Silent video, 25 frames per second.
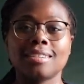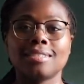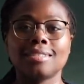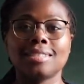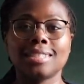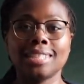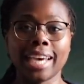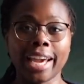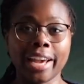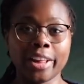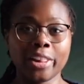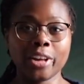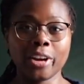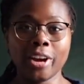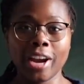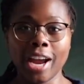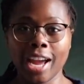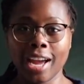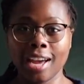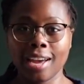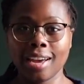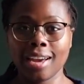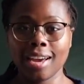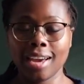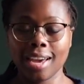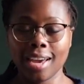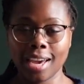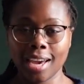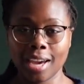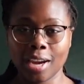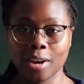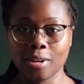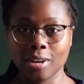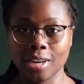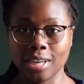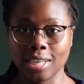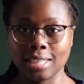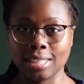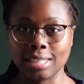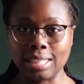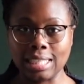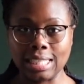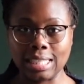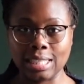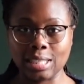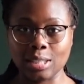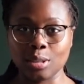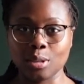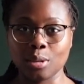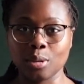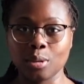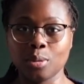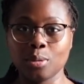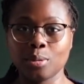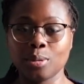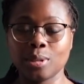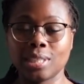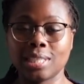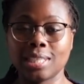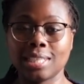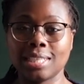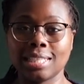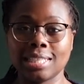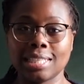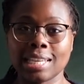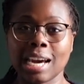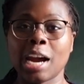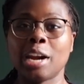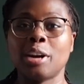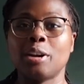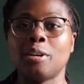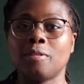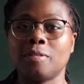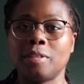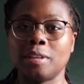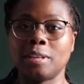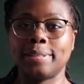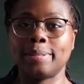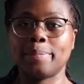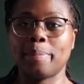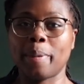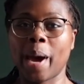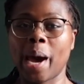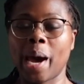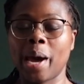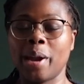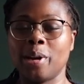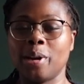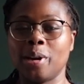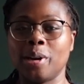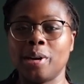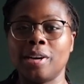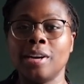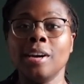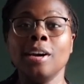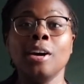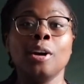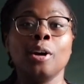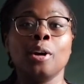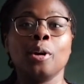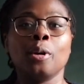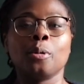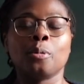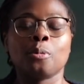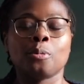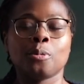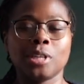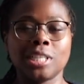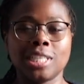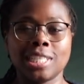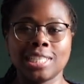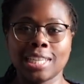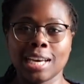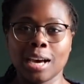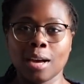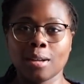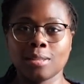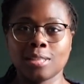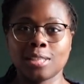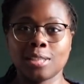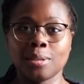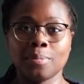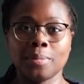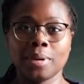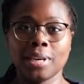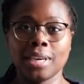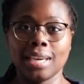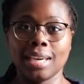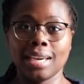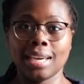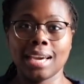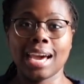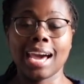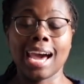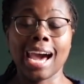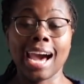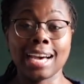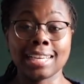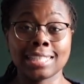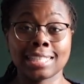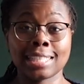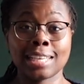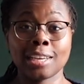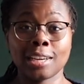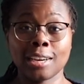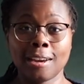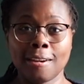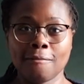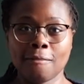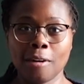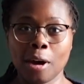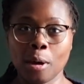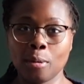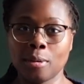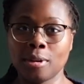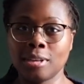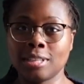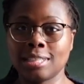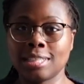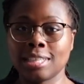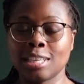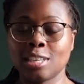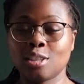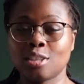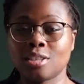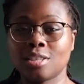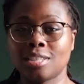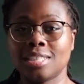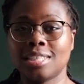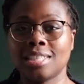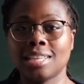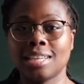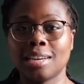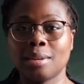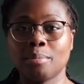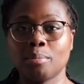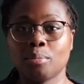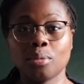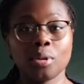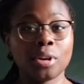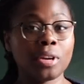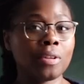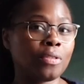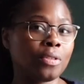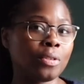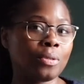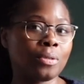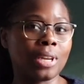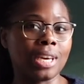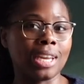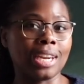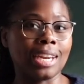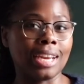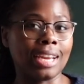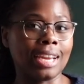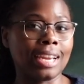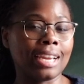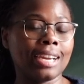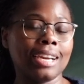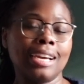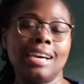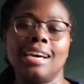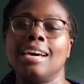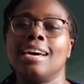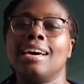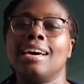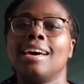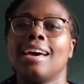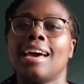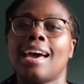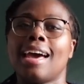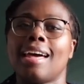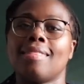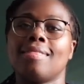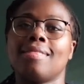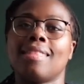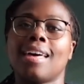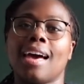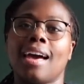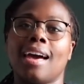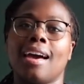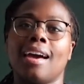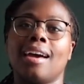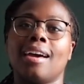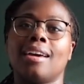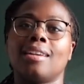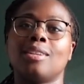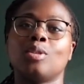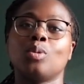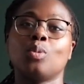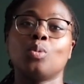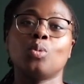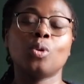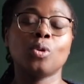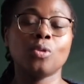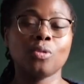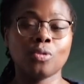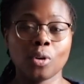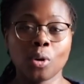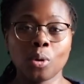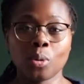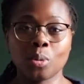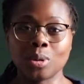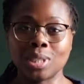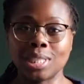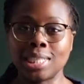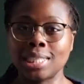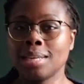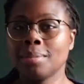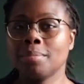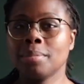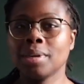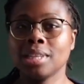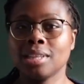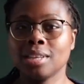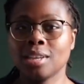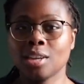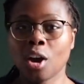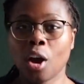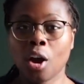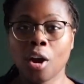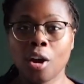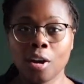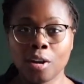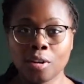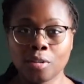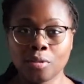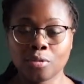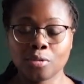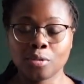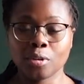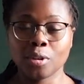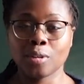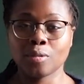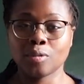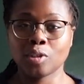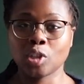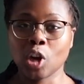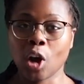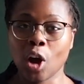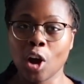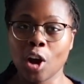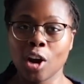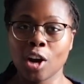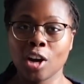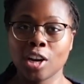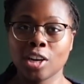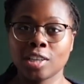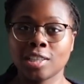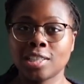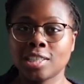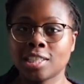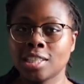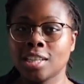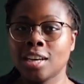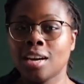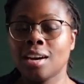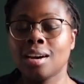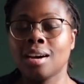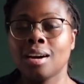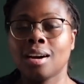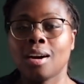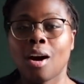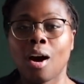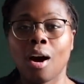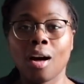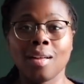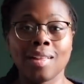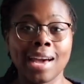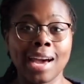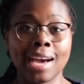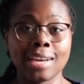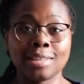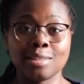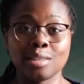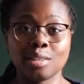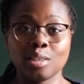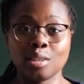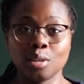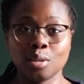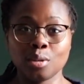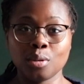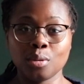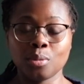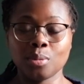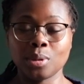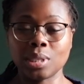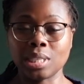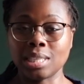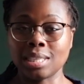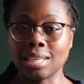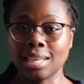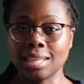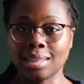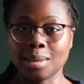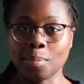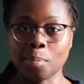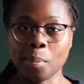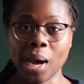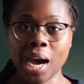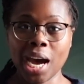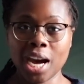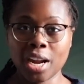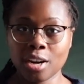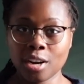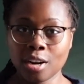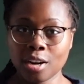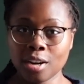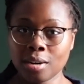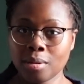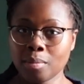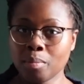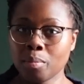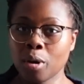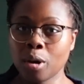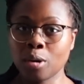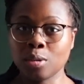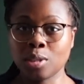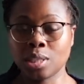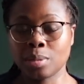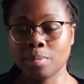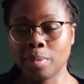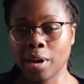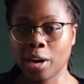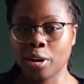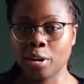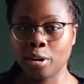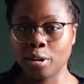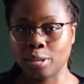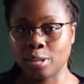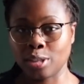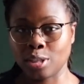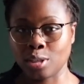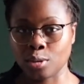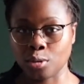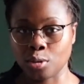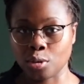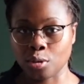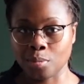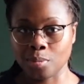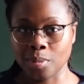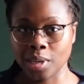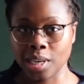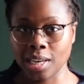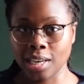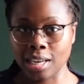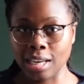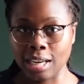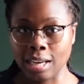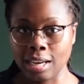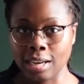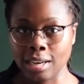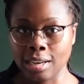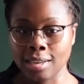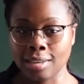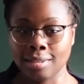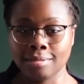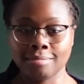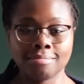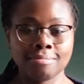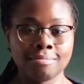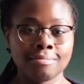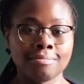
Taylor Harris, who's the designer of this pattern, reached out to me asking if I was interested in preview knitting, and that Woolfolk would send me the yarn free of charge. All I had to do was knit the pattern, post about it on social media.